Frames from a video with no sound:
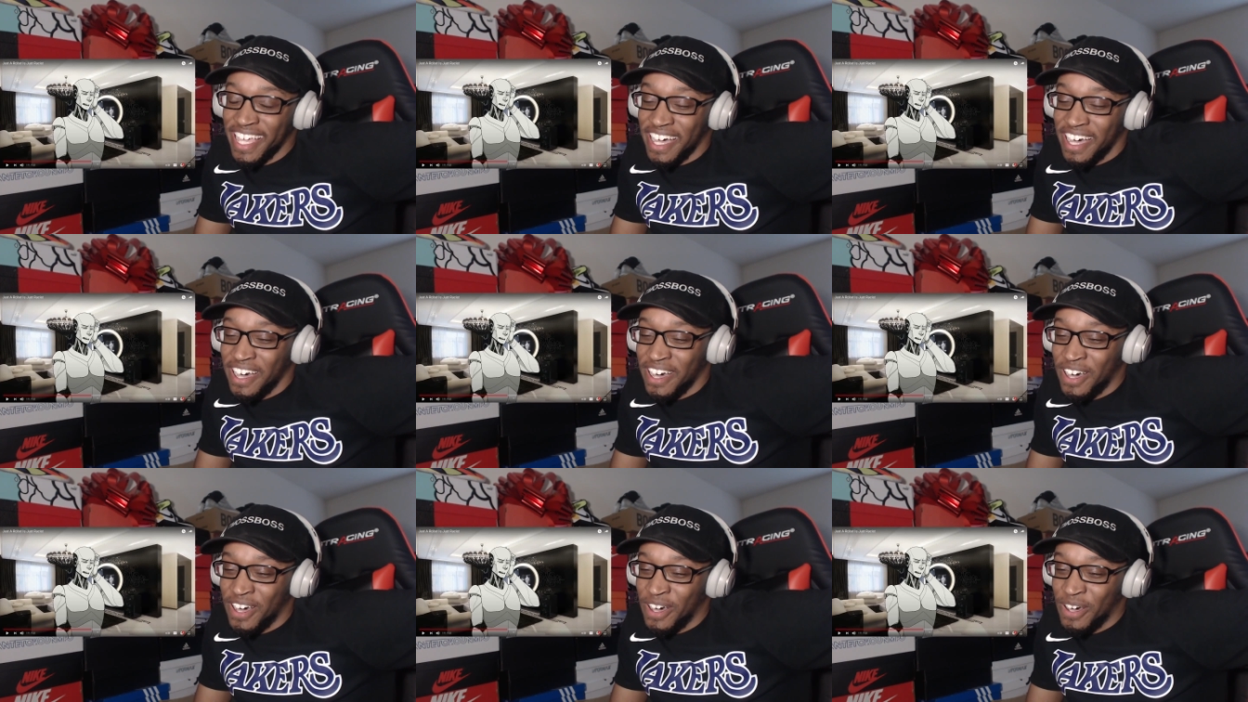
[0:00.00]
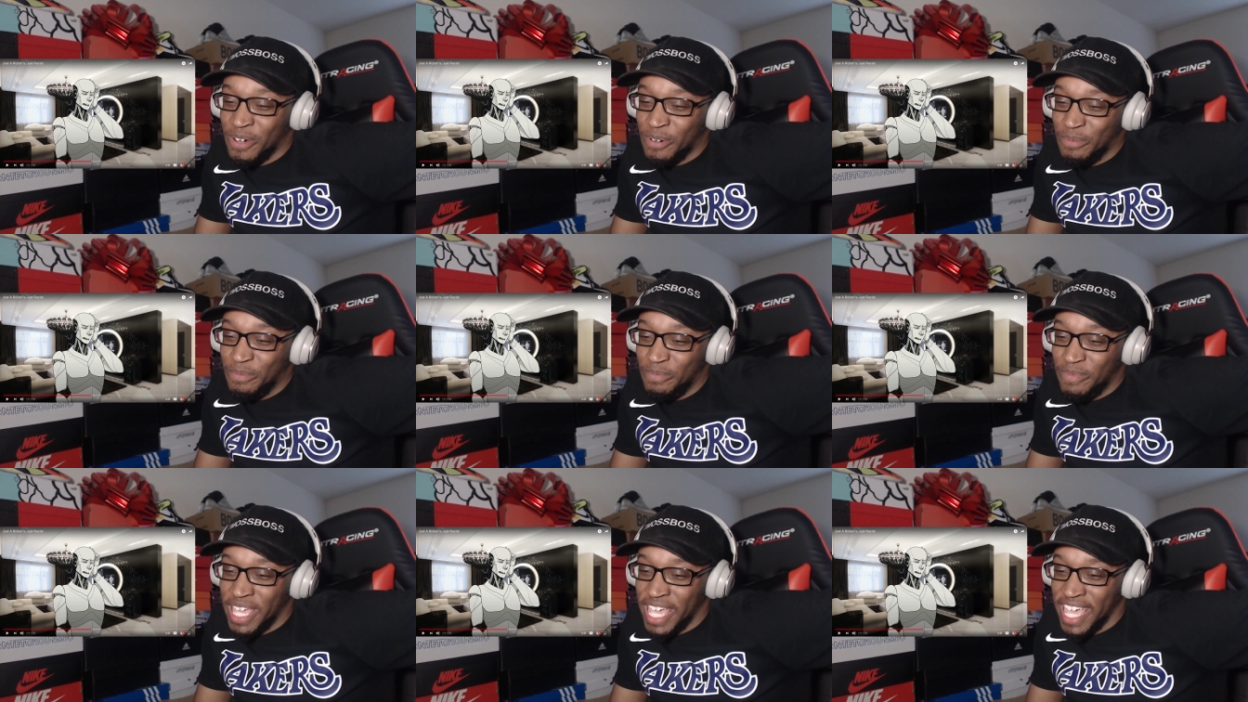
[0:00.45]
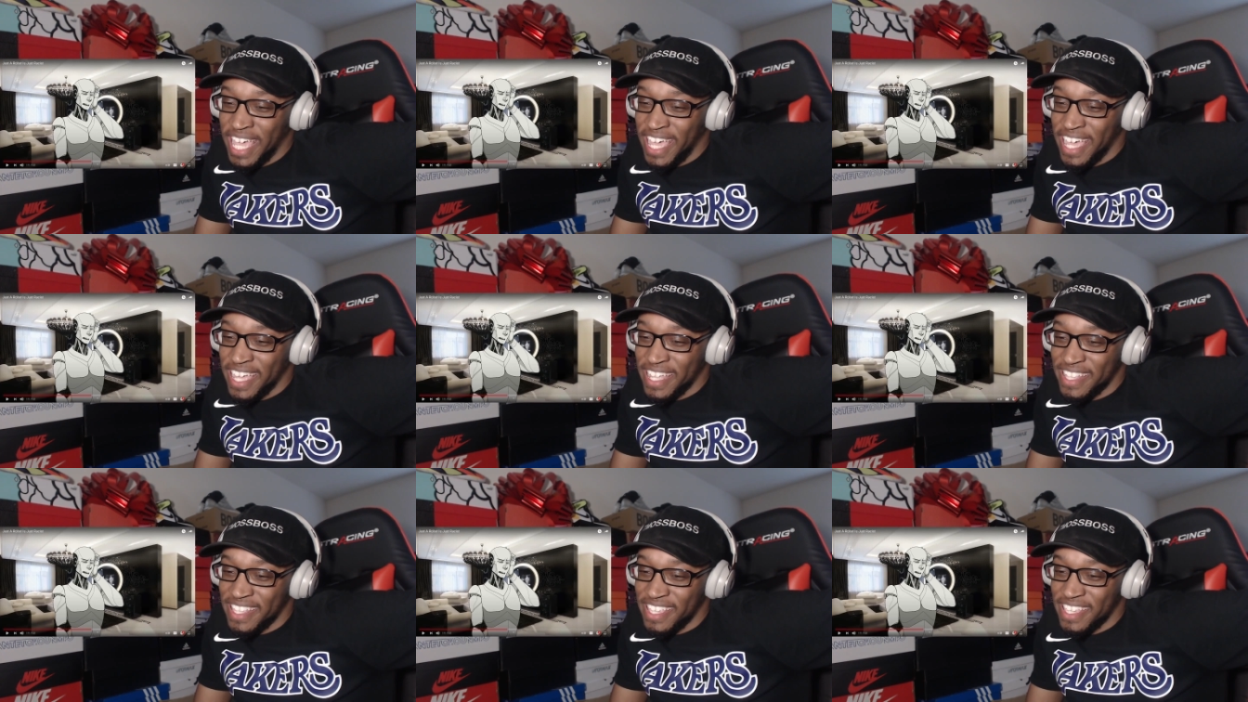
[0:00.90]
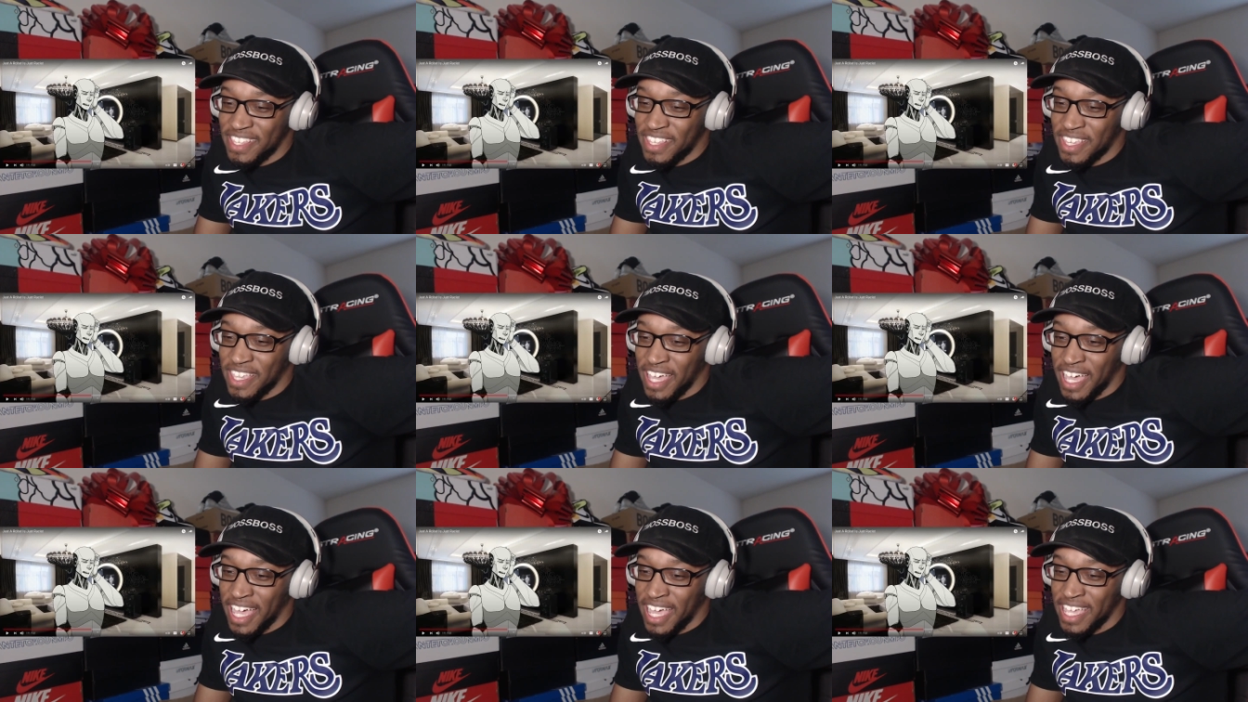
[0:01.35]
Oh, man. This
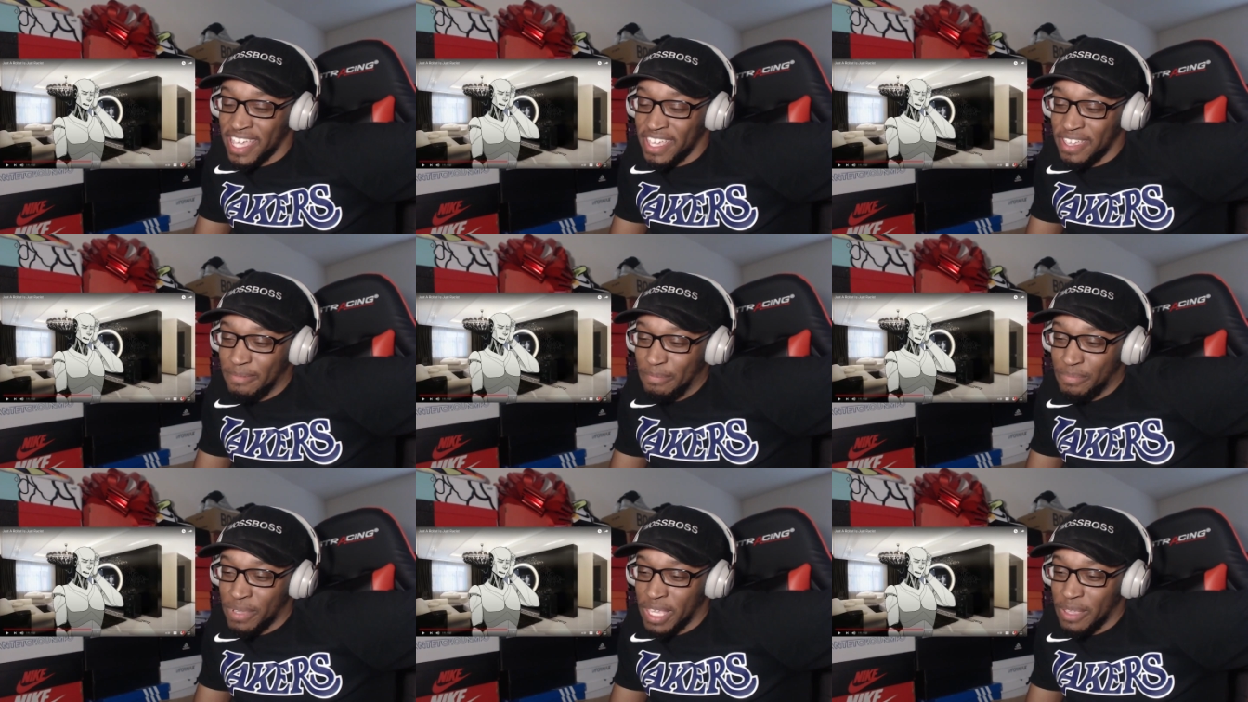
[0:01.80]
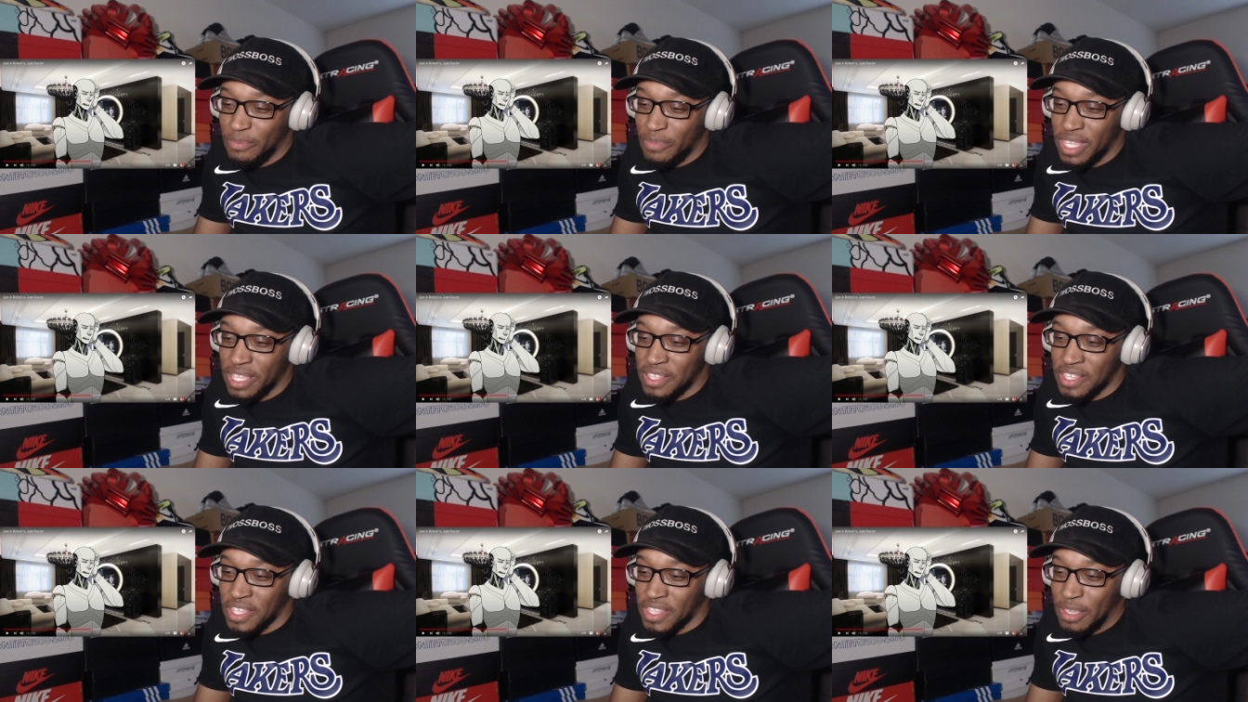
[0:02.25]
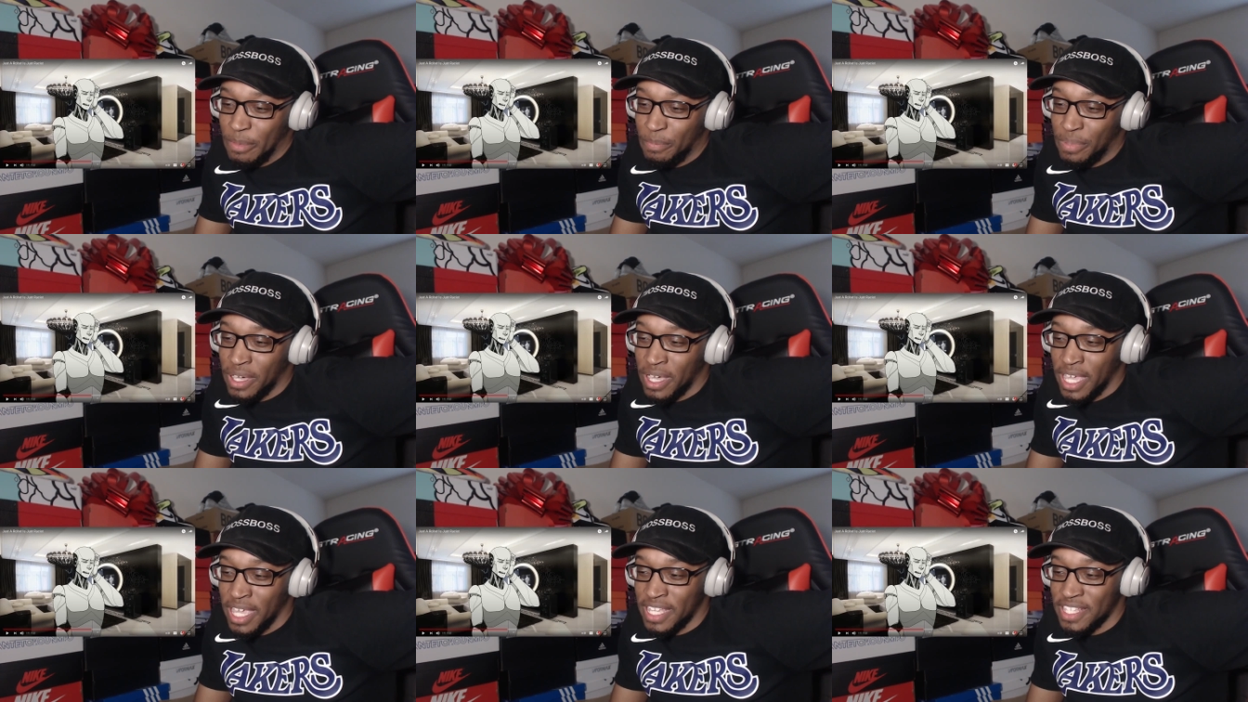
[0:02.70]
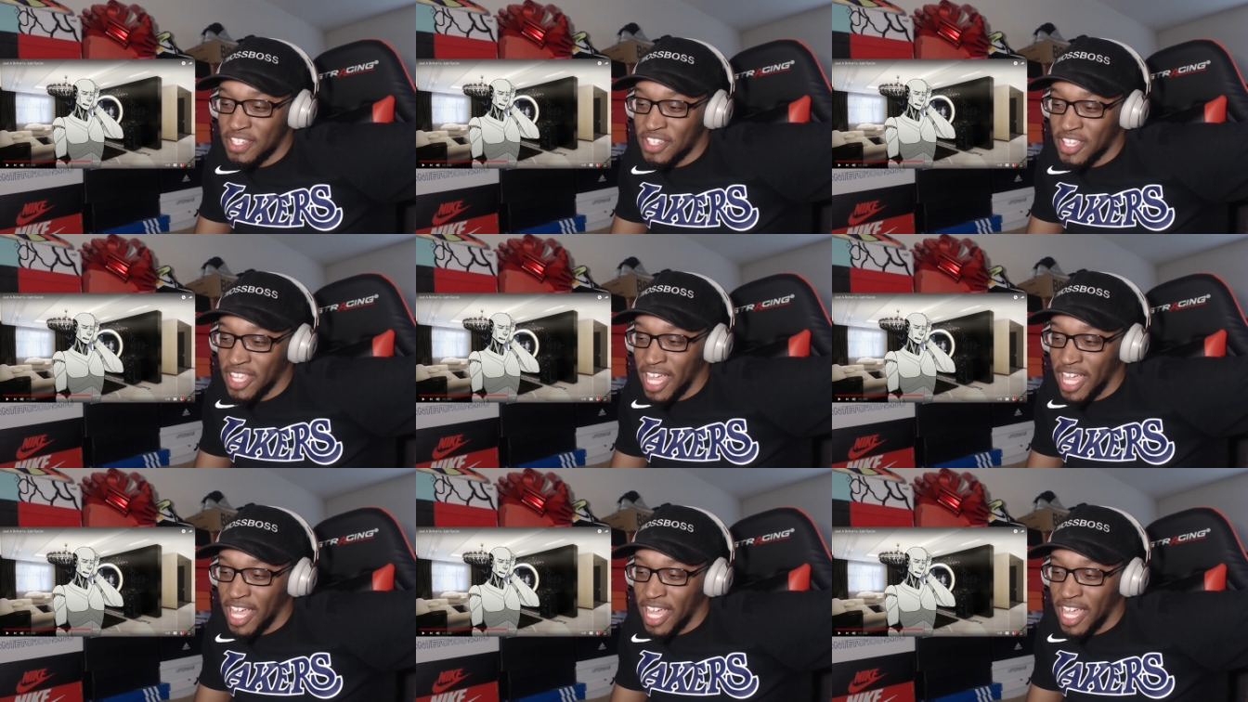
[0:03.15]
guy, he beat me to the punch.